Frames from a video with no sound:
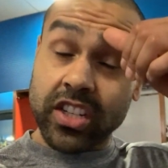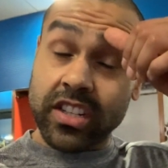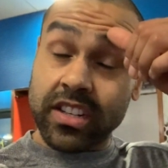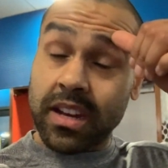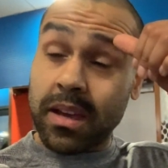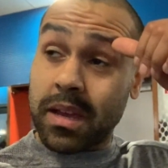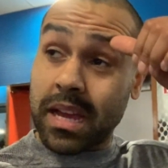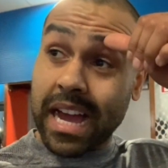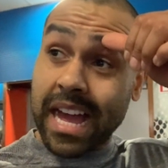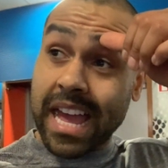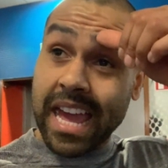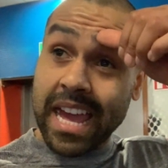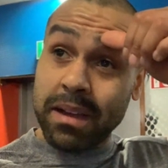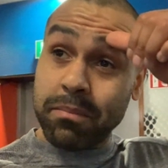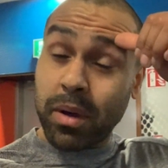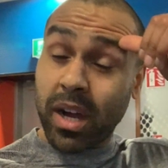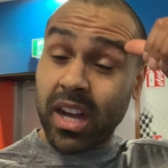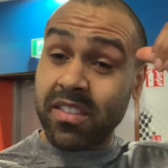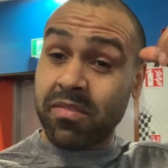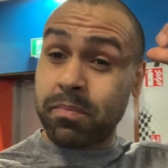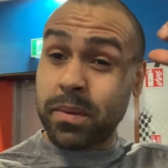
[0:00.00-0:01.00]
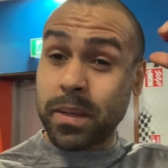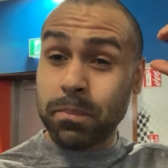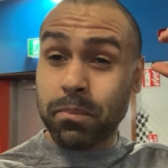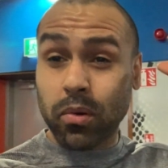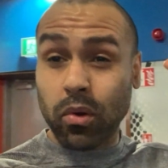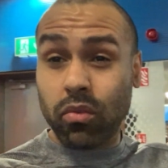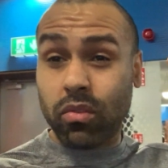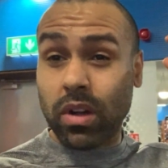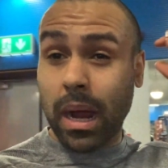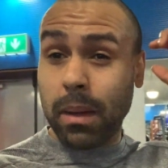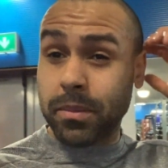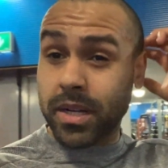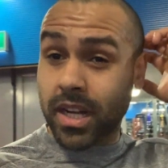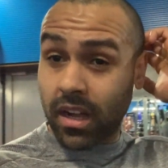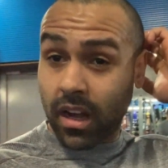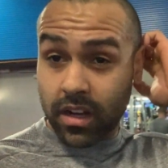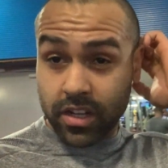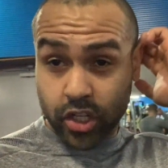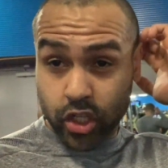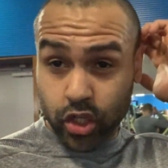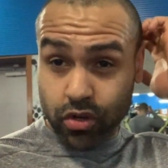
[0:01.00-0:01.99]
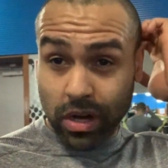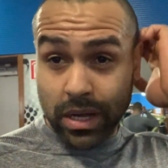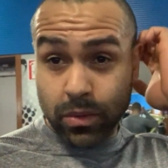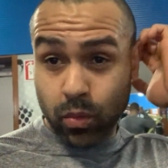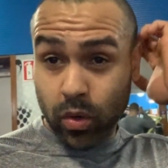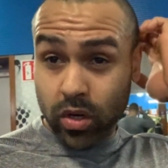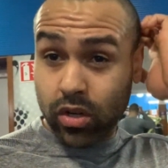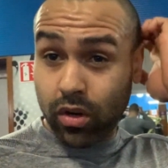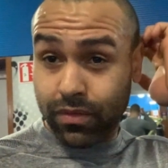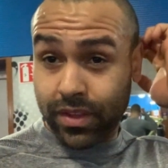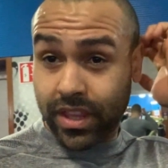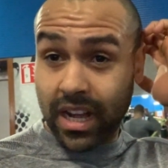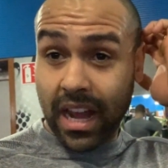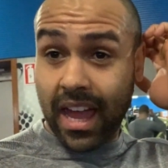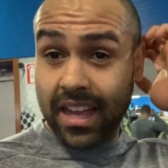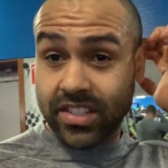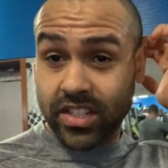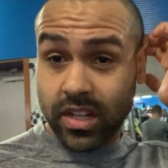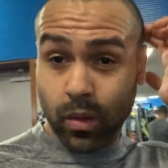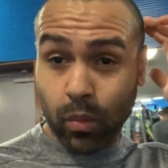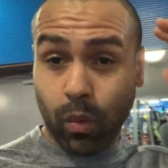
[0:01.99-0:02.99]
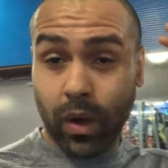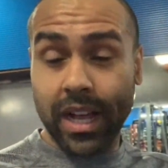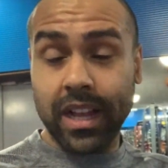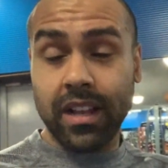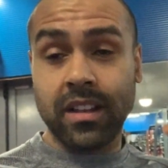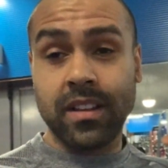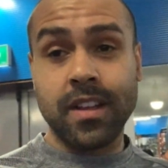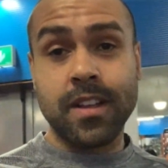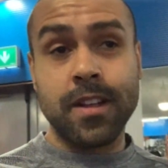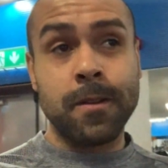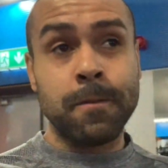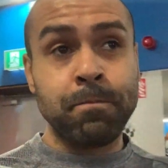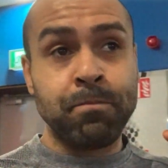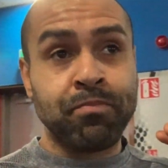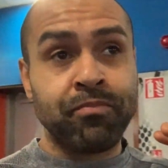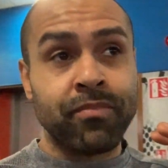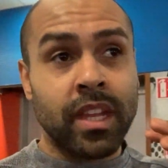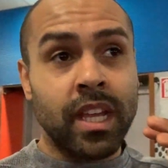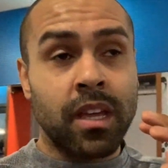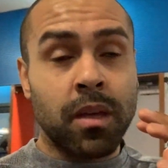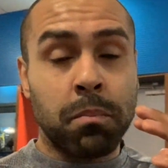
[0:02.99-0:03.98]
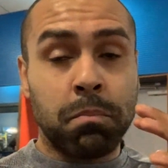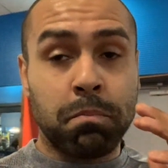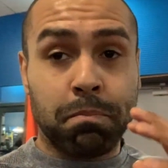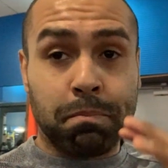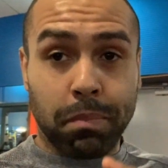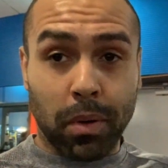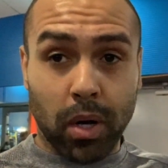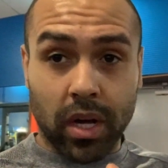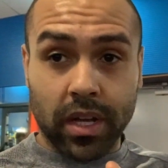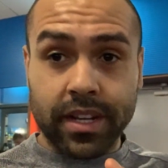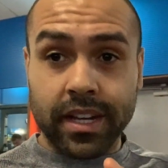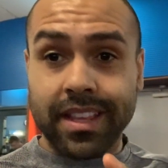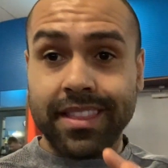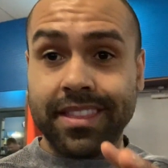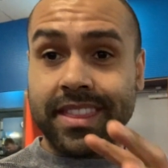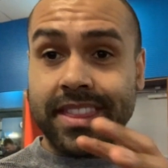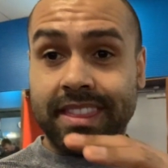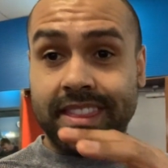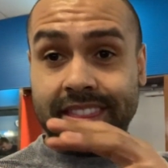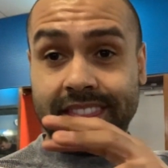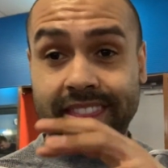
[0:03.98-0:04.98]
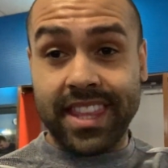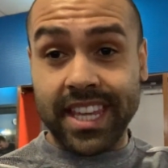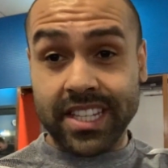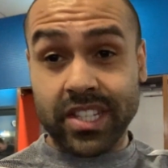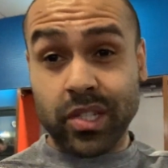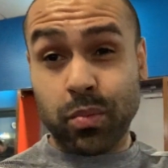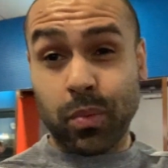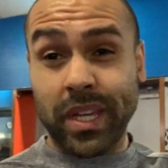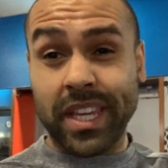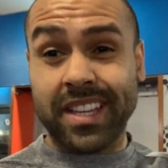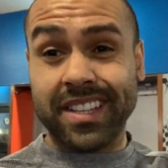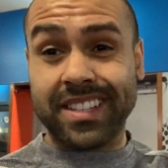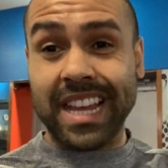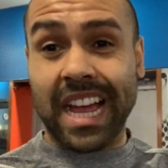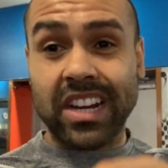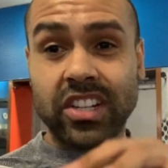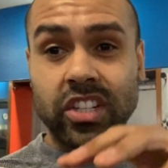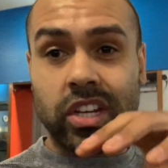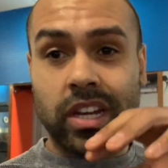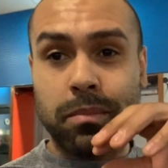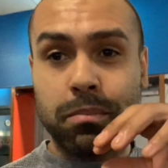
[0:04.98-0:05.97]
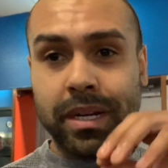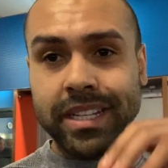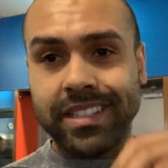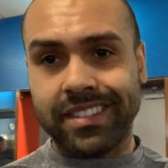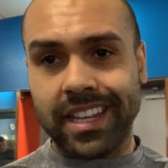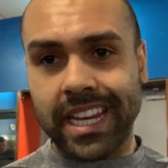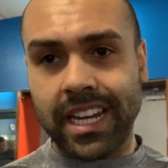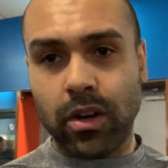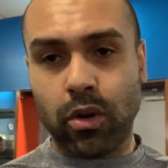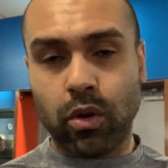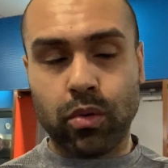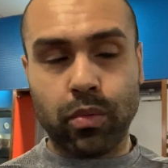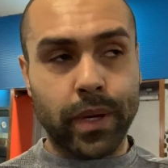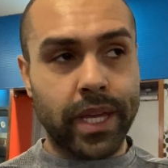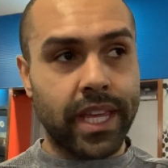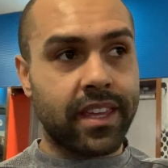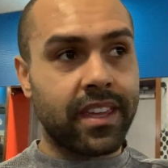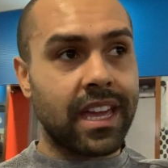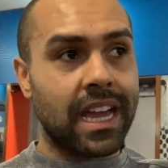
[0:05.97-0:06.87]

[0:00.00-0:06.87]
Um, I've been programming a lot of strength work over the last little while, but this week is actually my deload week.